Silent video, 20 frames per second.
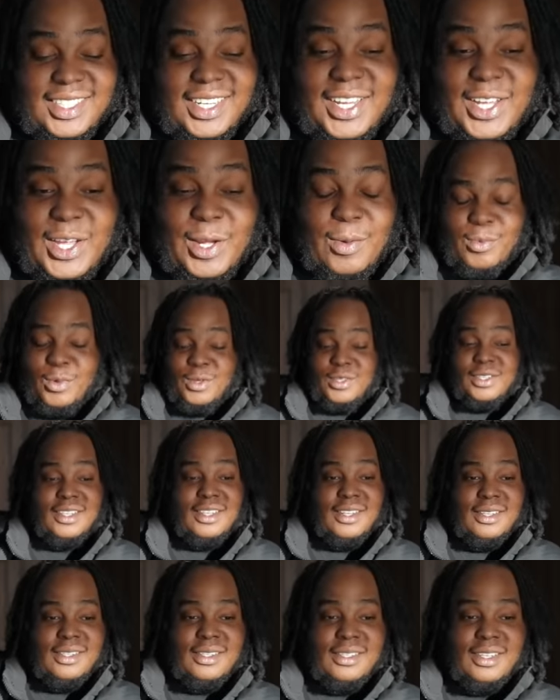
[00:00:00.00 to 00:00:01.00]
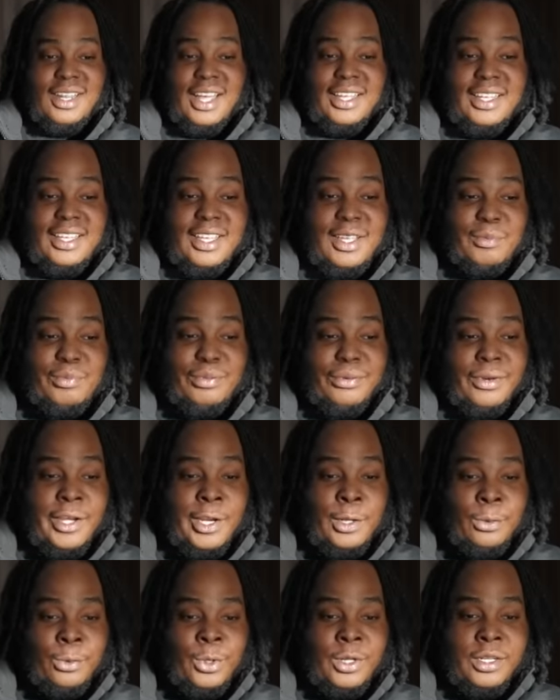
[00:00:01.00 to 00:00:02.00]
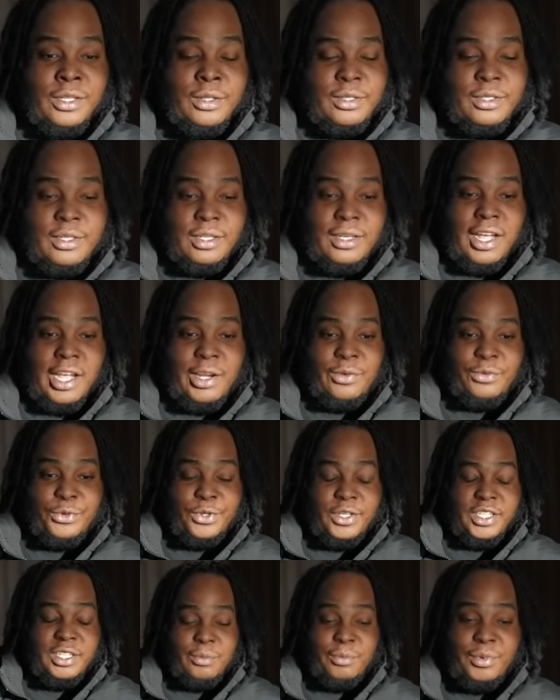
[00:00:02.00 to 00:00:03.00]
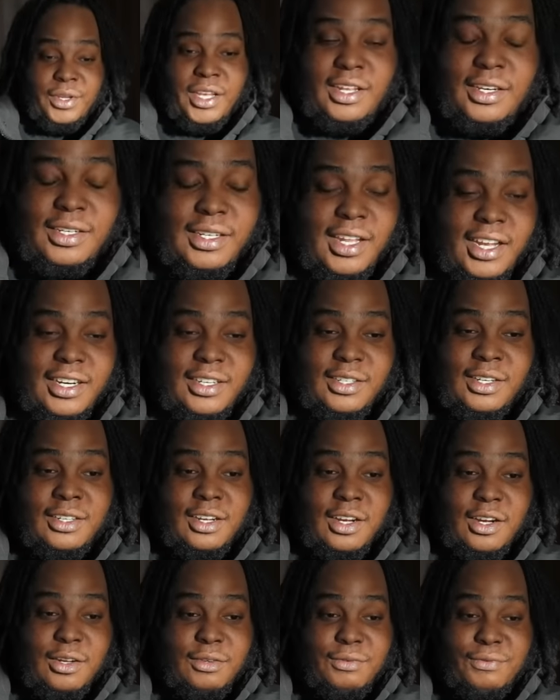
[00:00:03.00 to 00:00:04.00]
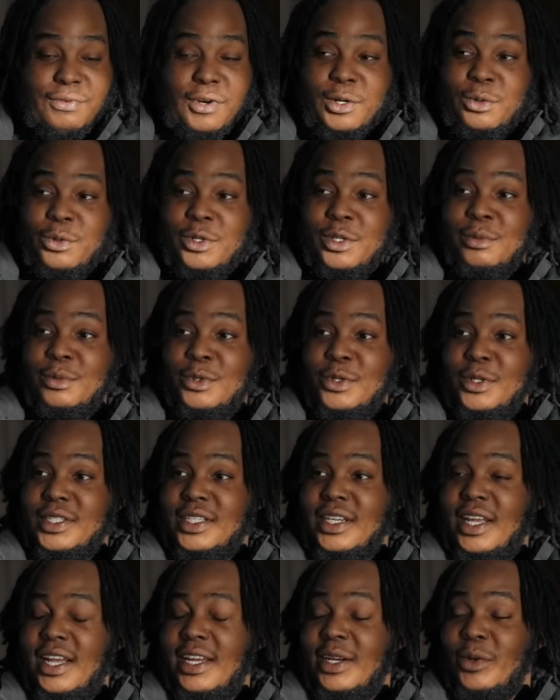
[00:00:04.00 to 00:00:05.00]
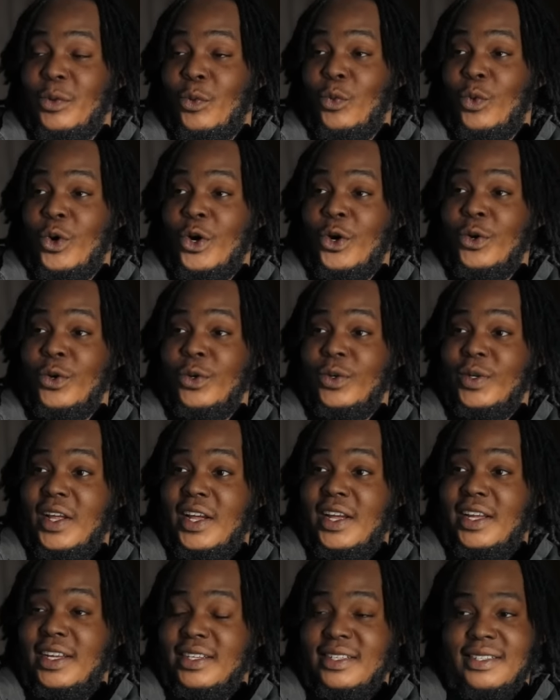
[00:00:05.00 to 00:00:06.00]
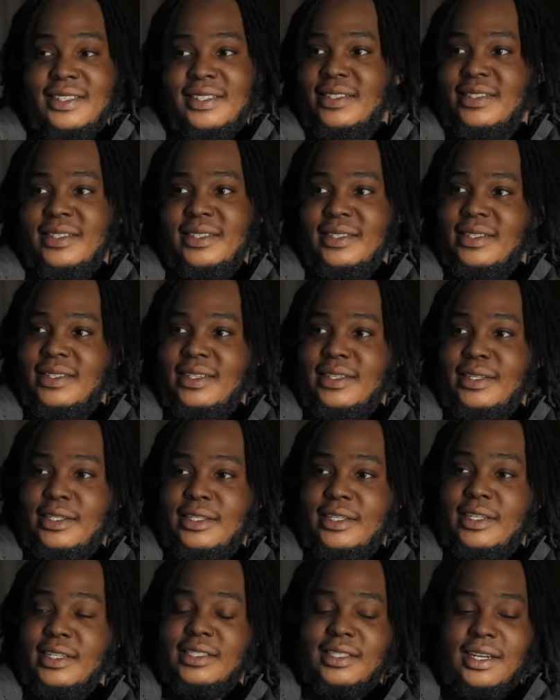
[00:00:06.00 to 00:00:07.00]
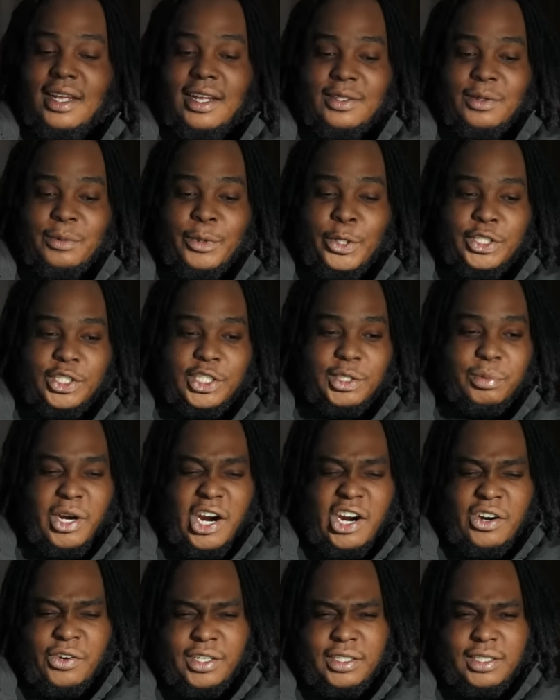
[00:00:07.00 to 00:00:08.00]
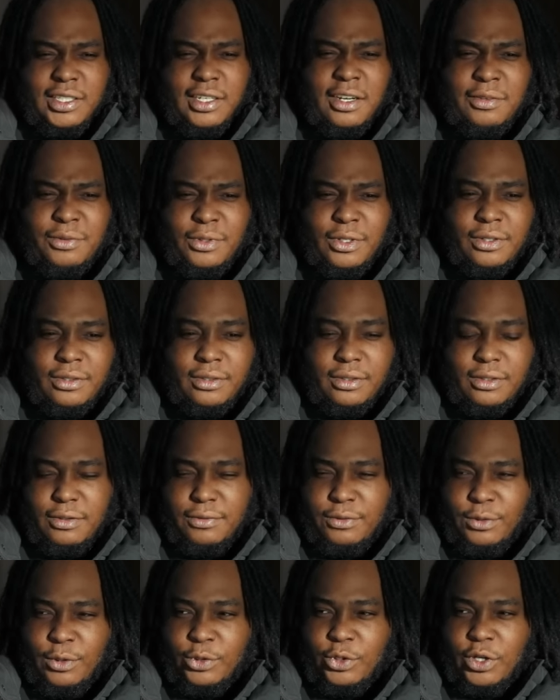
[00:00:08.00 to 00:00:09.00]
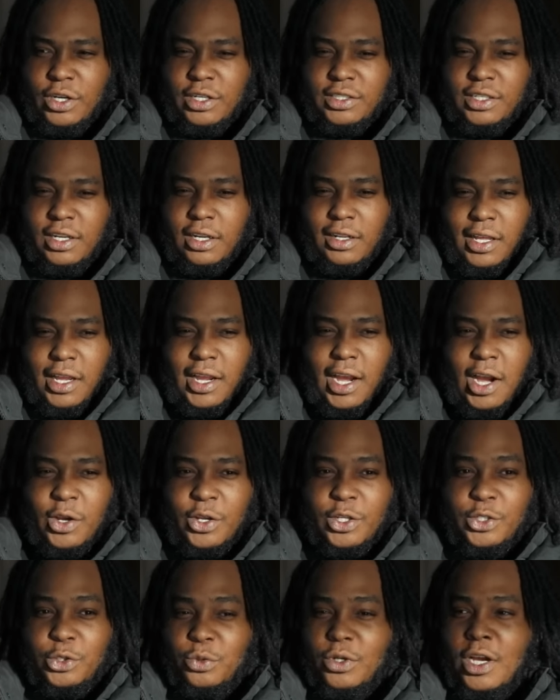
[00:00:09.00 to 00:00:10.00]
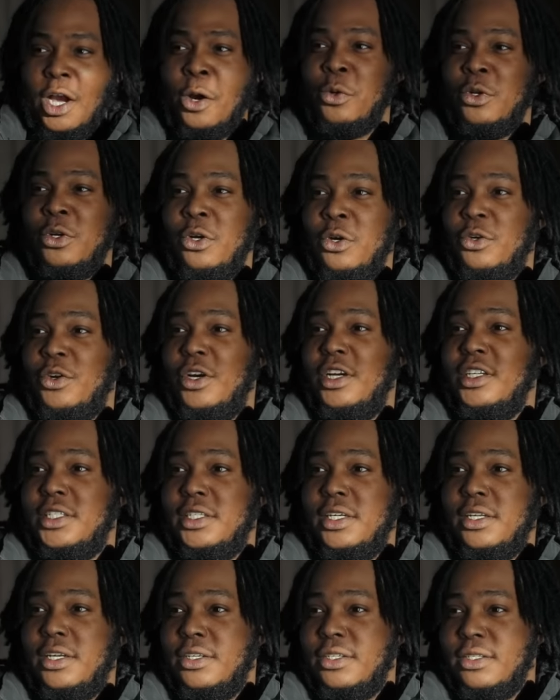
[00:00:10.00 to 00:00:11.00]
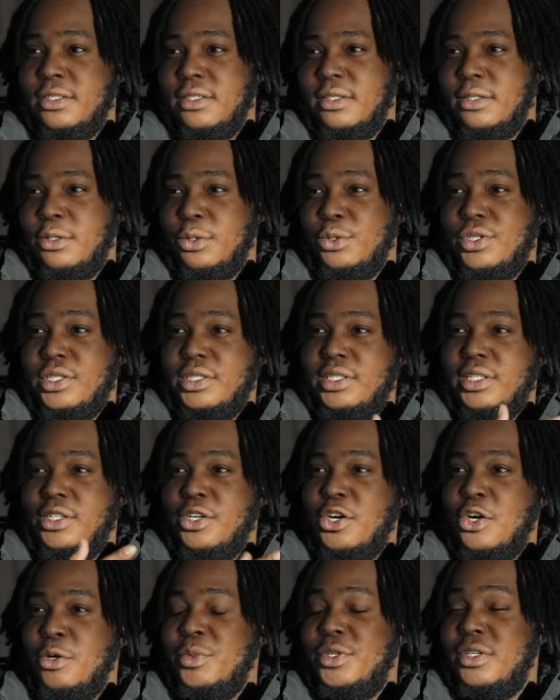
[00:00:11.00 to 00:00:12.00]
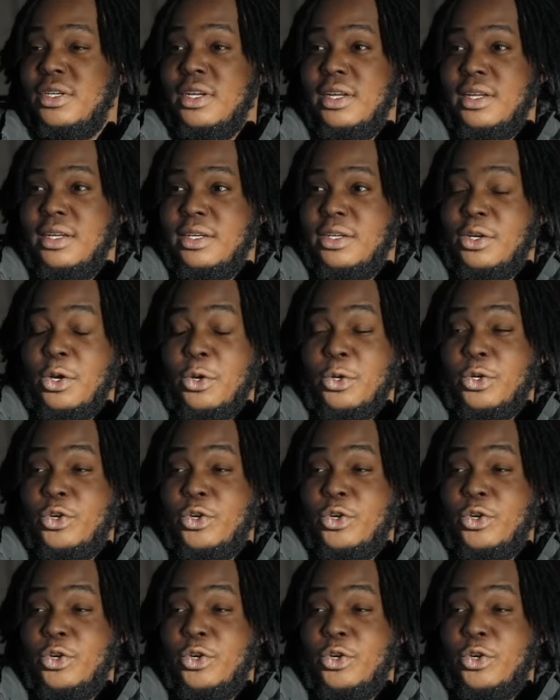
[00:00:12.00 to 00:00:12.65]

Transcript: seeing him like get played with to like really being like the unfuckwittable is like whoa like mm. it's like the most inspiring shit ever. You feel what I'm trying to say? Like how could you not want to go crazy now? Mm. You just seen a homie go